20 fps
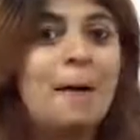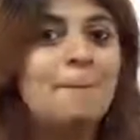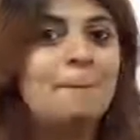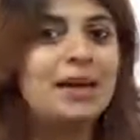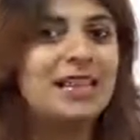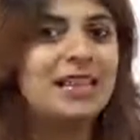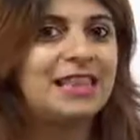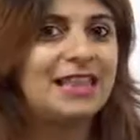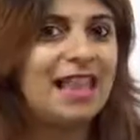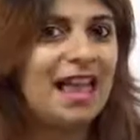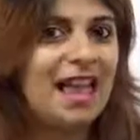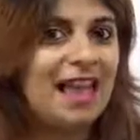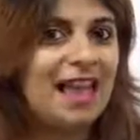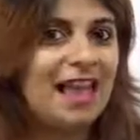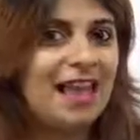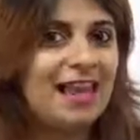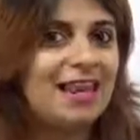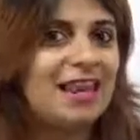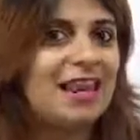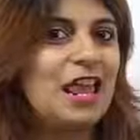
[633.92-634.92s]
But
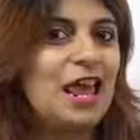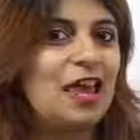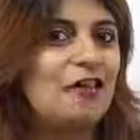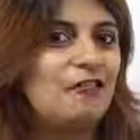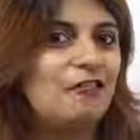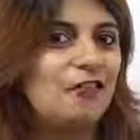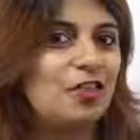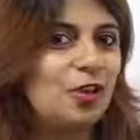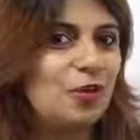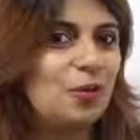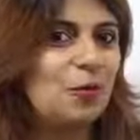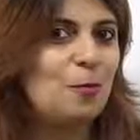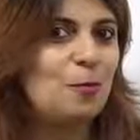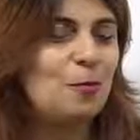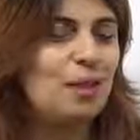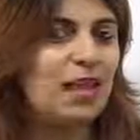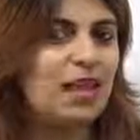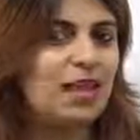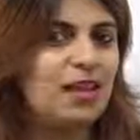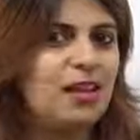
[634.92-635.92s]
then if you
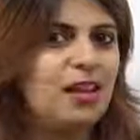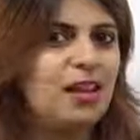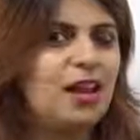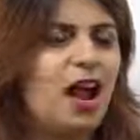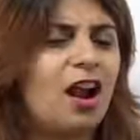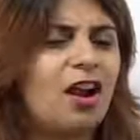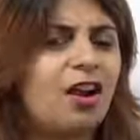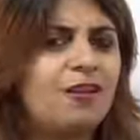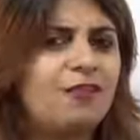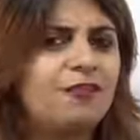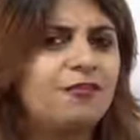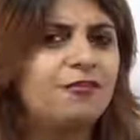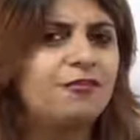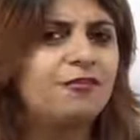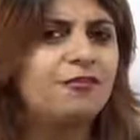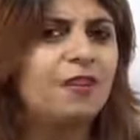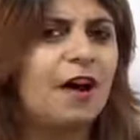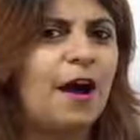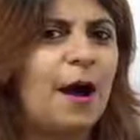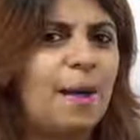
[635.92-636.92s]
meet a lot
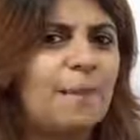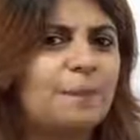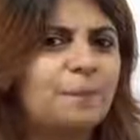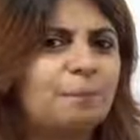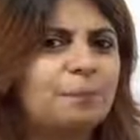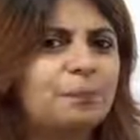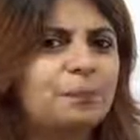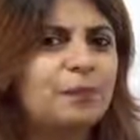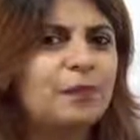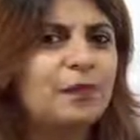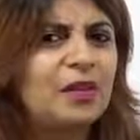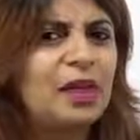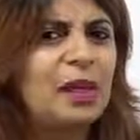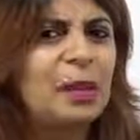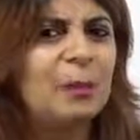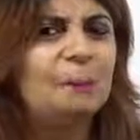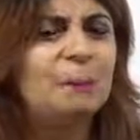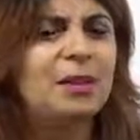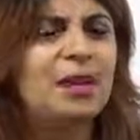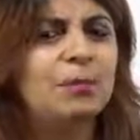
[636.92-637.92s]
of
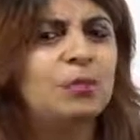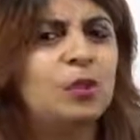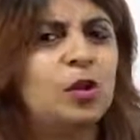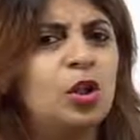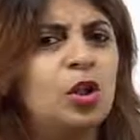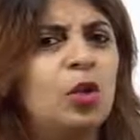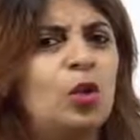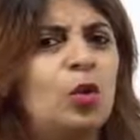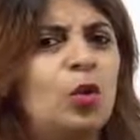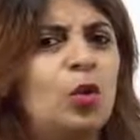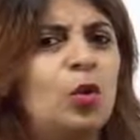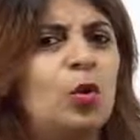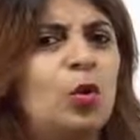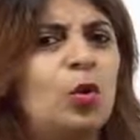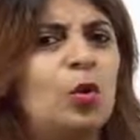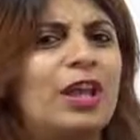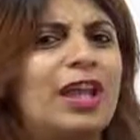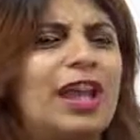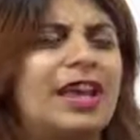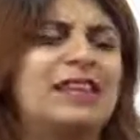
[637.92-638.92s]
people
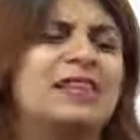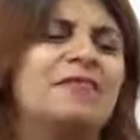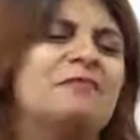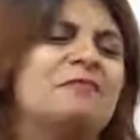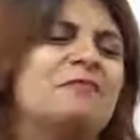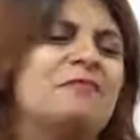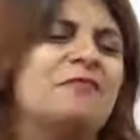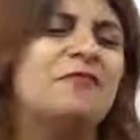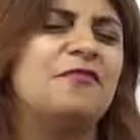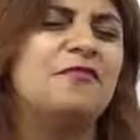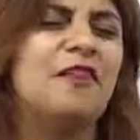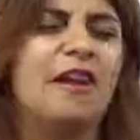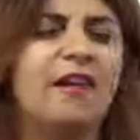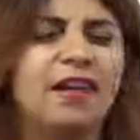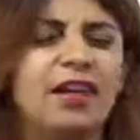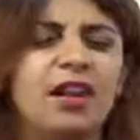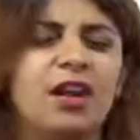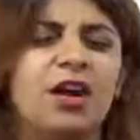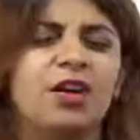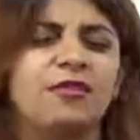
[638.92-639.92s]
who get
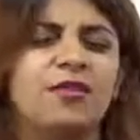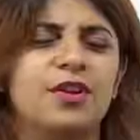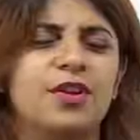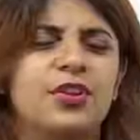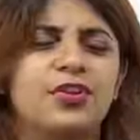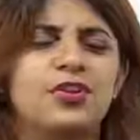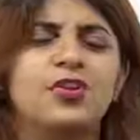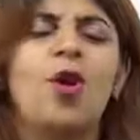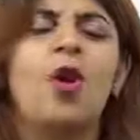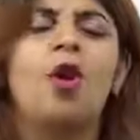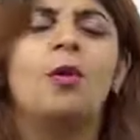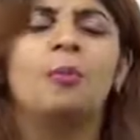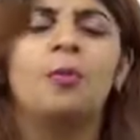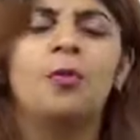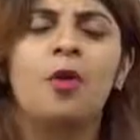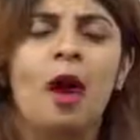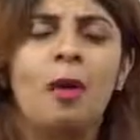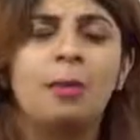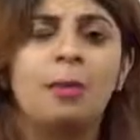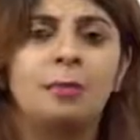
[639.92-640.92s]
very nervous, or
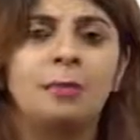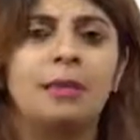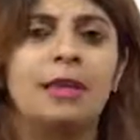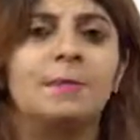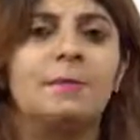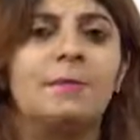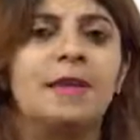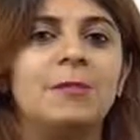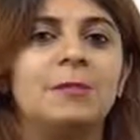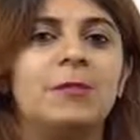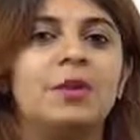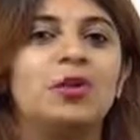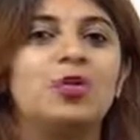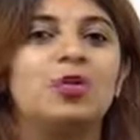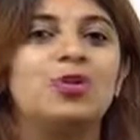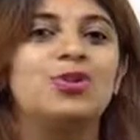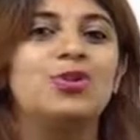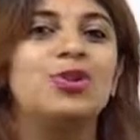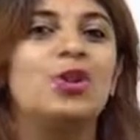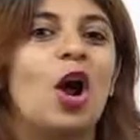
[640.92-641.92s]
probably people
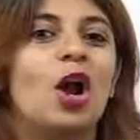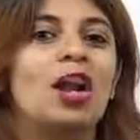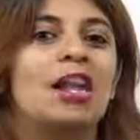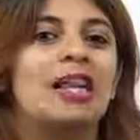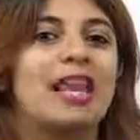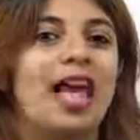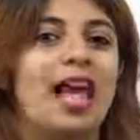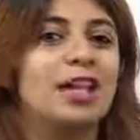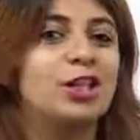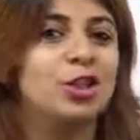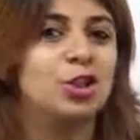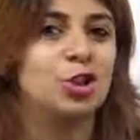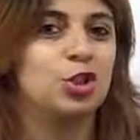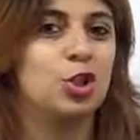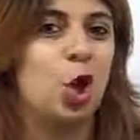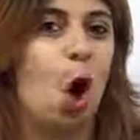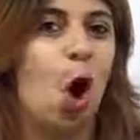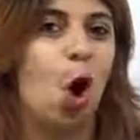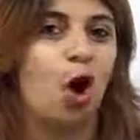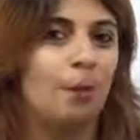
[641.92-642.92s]
who do not like to
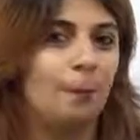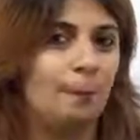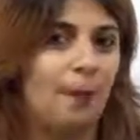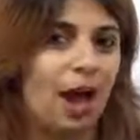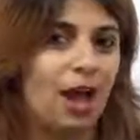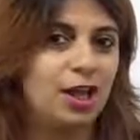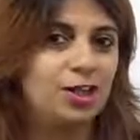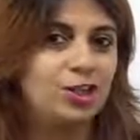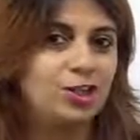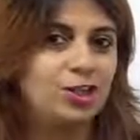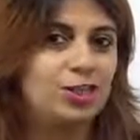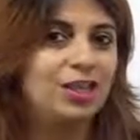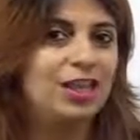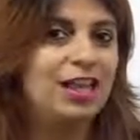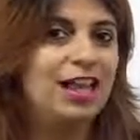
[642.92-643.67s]
talk much